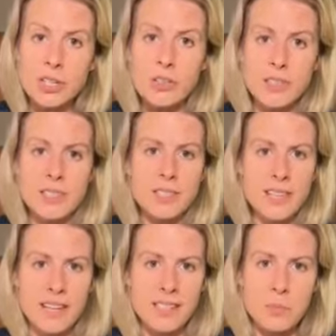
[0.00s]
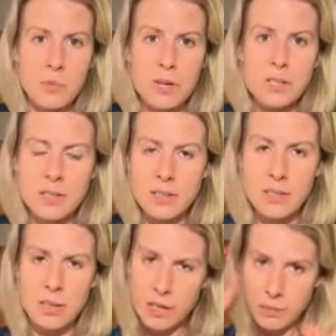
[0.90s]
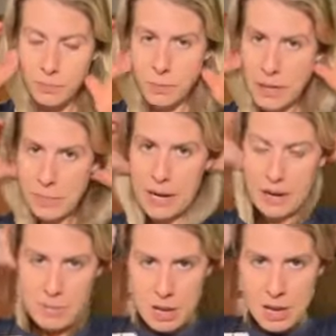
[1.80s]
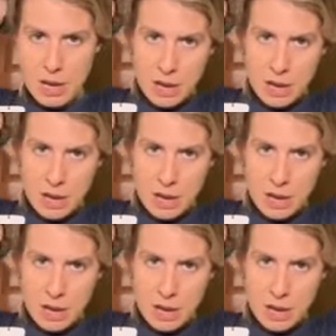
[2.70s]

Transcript: so this is sized up once. It's gonna look pretty big on me,